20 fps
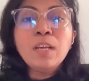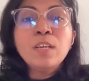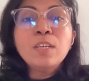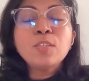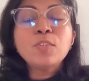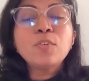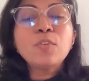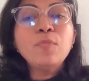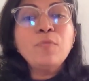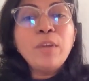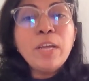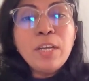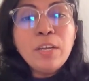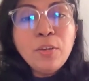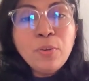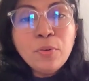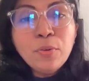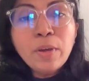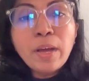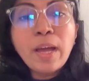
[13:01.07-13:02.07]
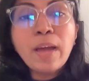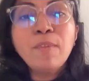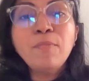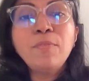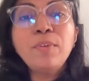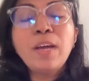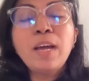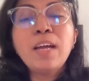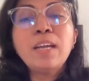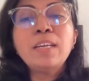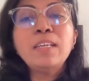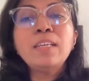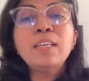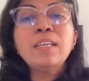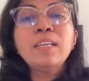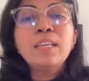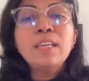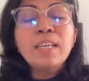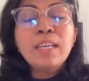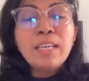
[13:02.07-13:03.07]
So when you have done
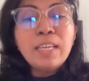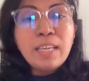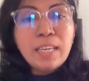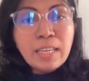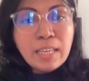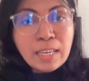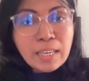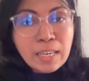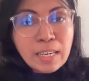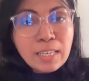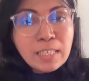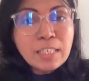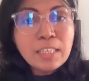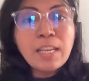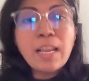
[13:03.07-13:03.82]
English